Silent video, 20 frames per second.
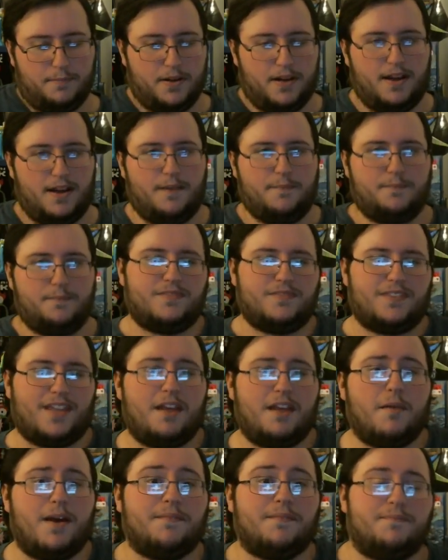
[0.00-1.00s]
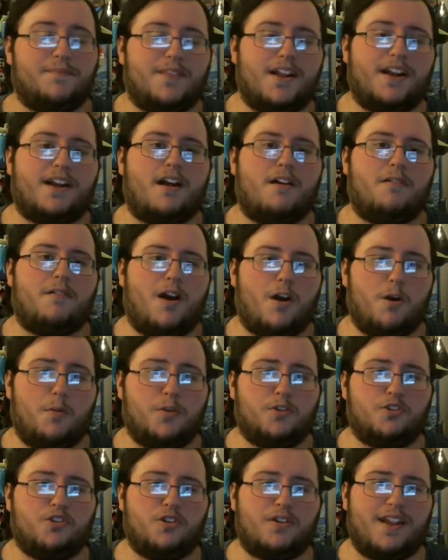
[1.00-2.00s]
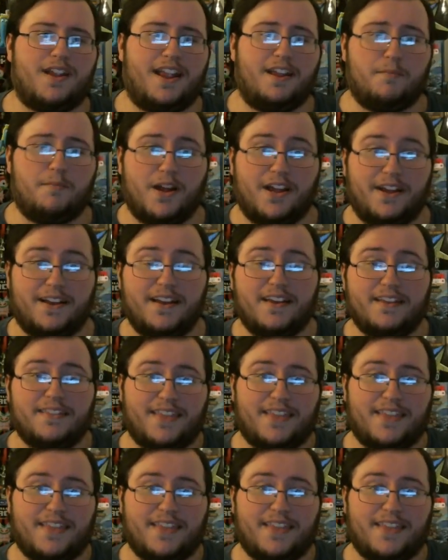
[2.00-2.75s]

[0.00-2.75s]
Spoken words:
But anyway, there you go. I hope you enjoyed it anyway.